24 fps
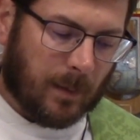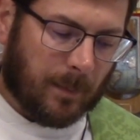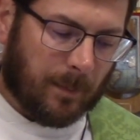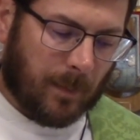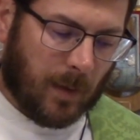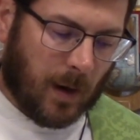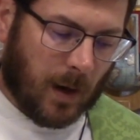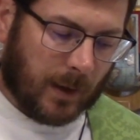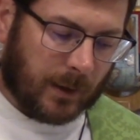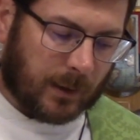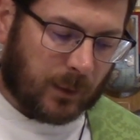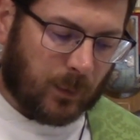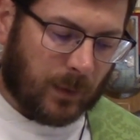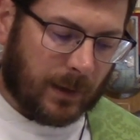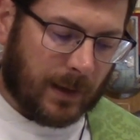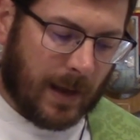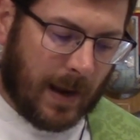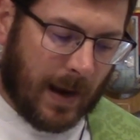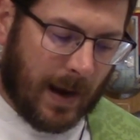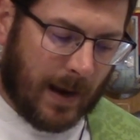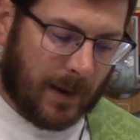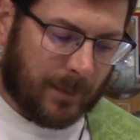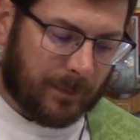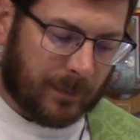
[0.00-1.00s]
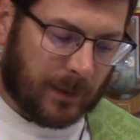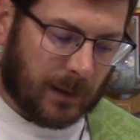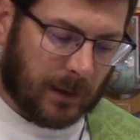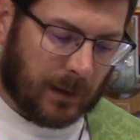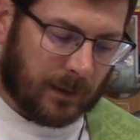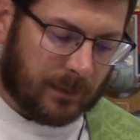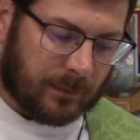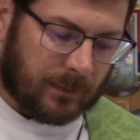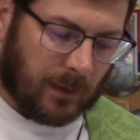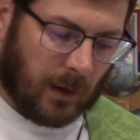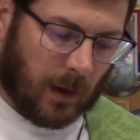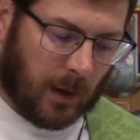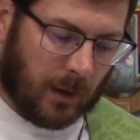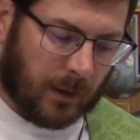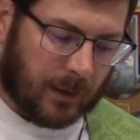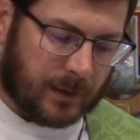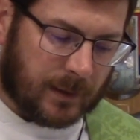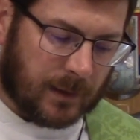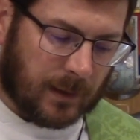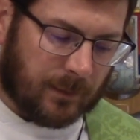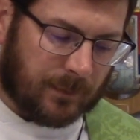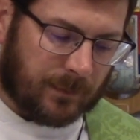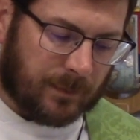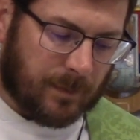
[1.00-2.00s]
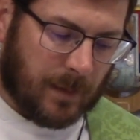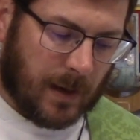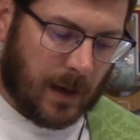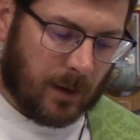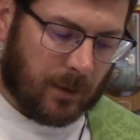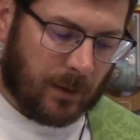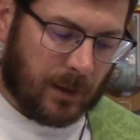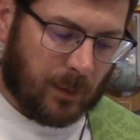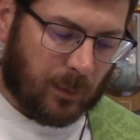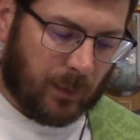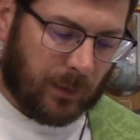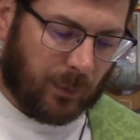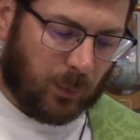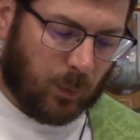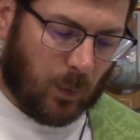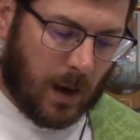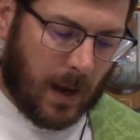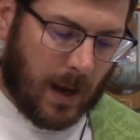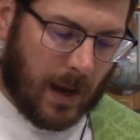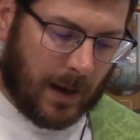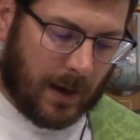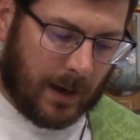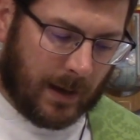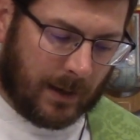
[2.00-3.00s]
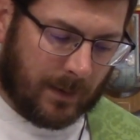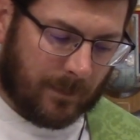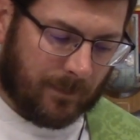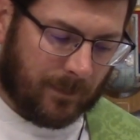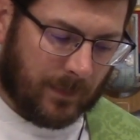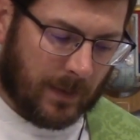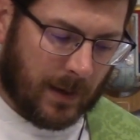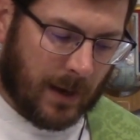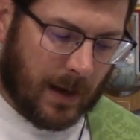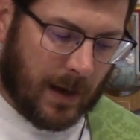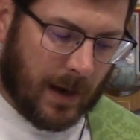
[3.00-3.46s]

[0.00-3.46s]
"Mark when Amnon's heart is merry with wine,